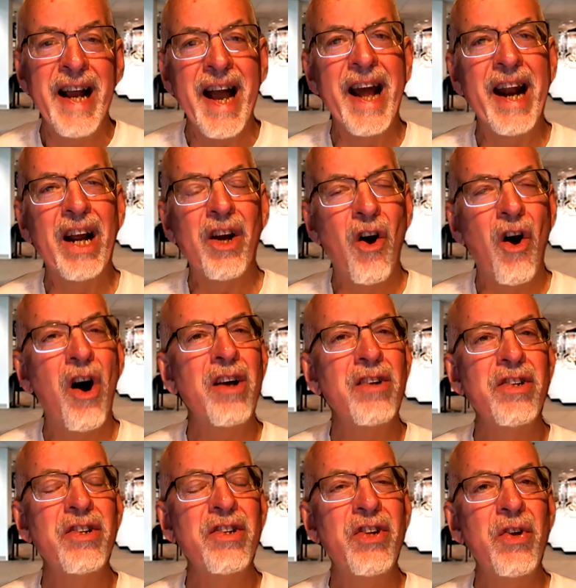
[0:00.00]
And it
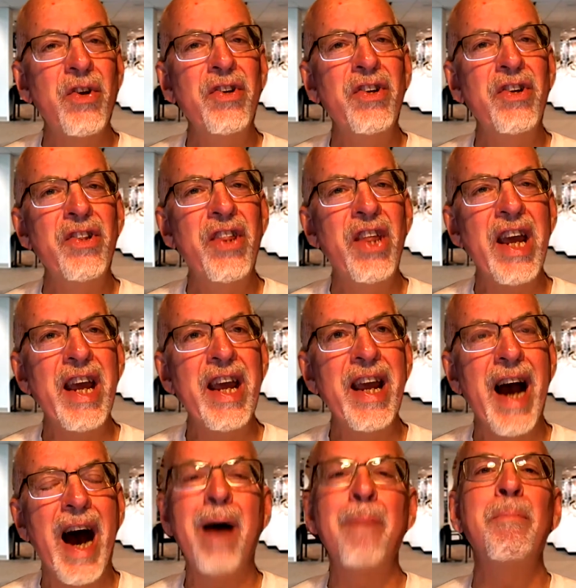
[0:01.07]
causes you the
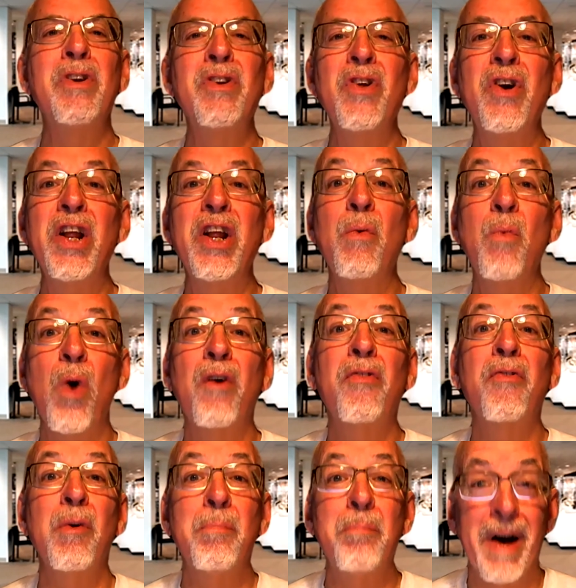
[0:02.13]
opportunity to work
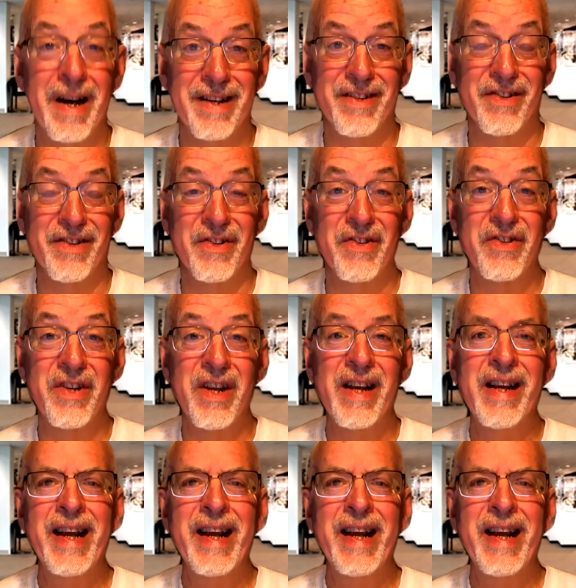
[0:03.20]
through puzzles